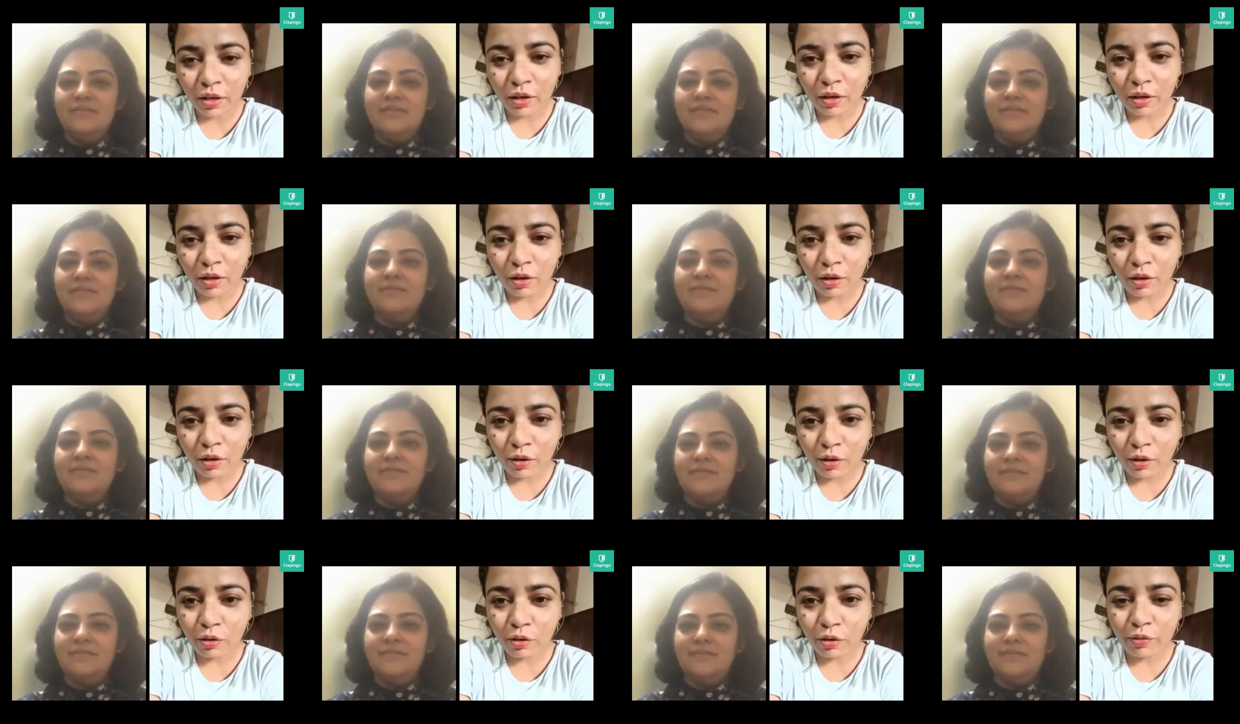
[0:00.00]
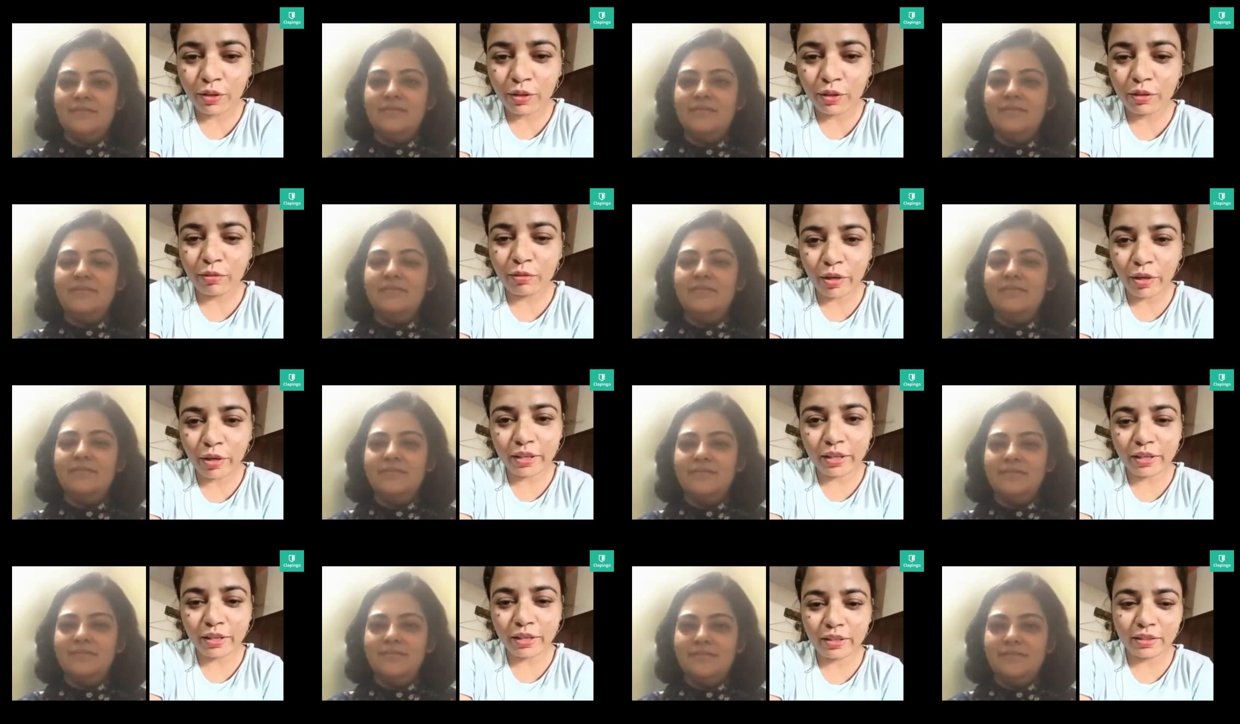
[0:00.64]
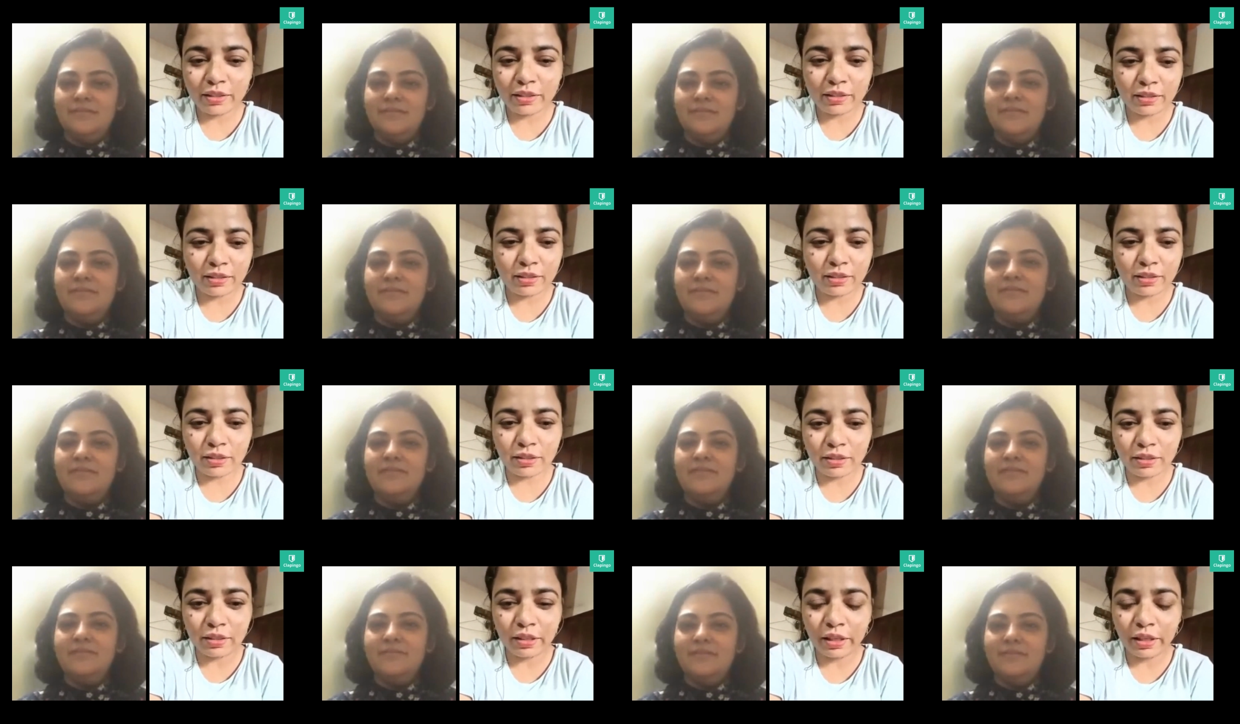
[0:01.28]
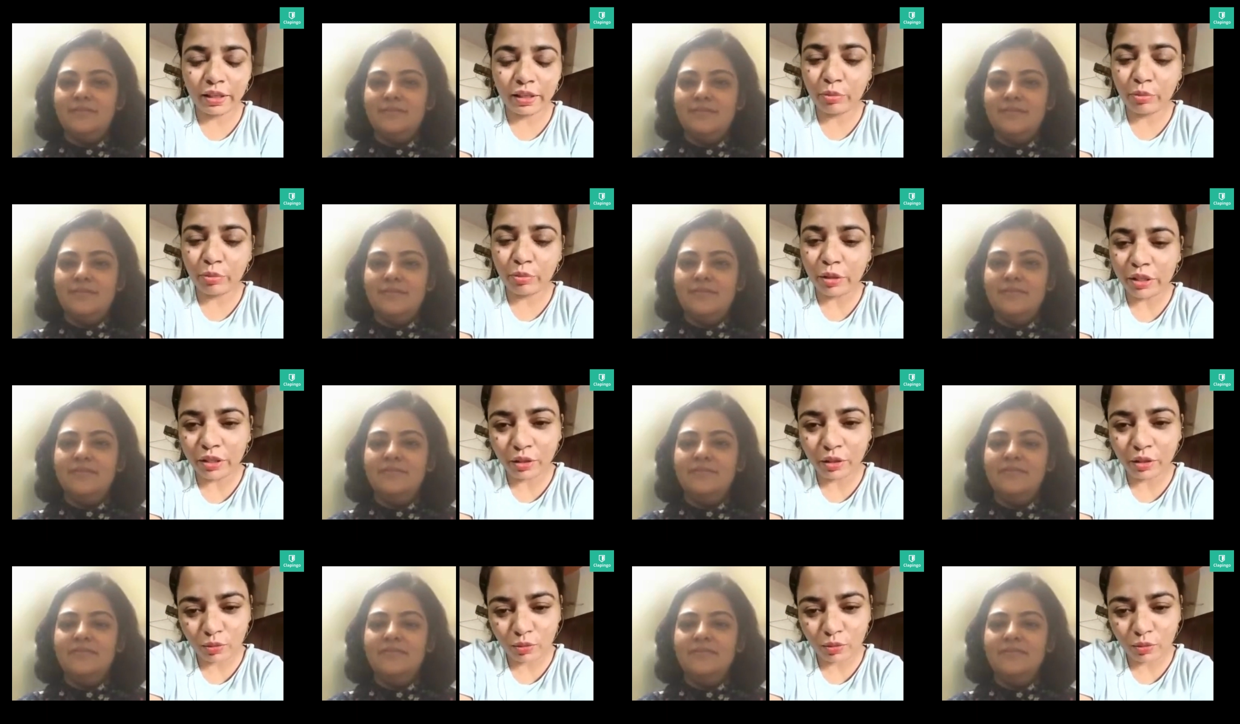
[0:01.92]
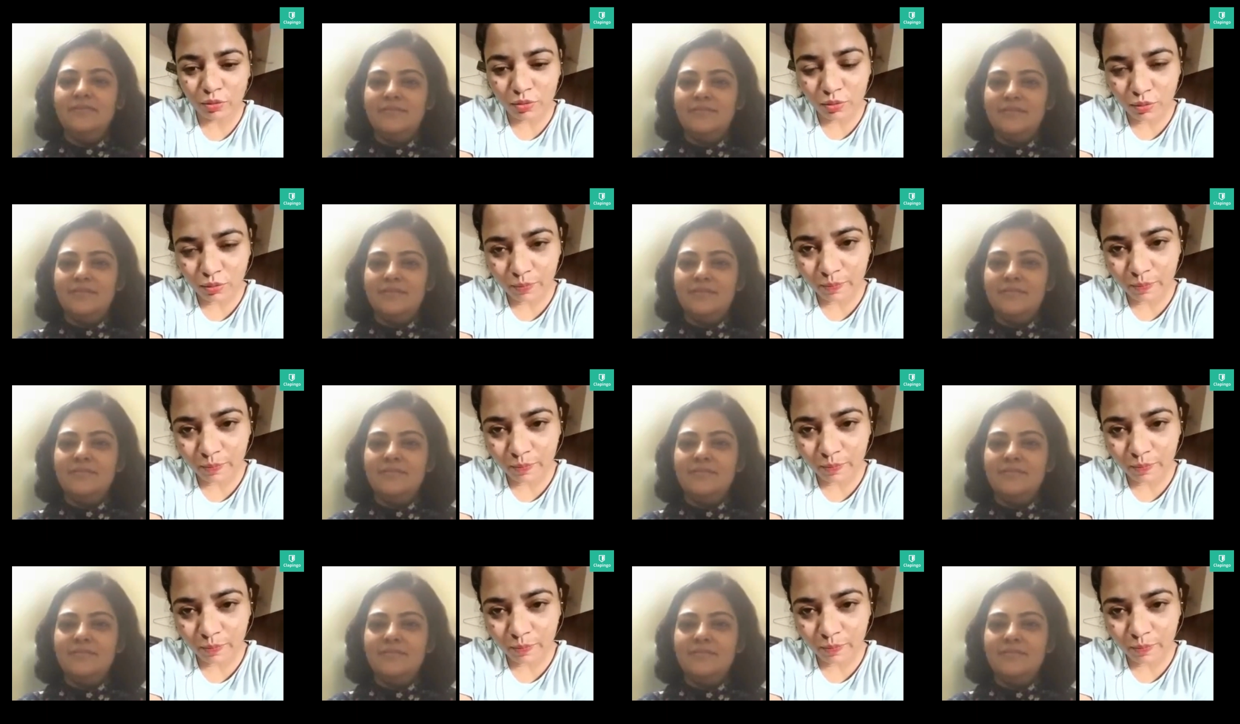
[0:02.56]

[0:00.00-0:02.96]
Speaker 1: or with my uh, like brother also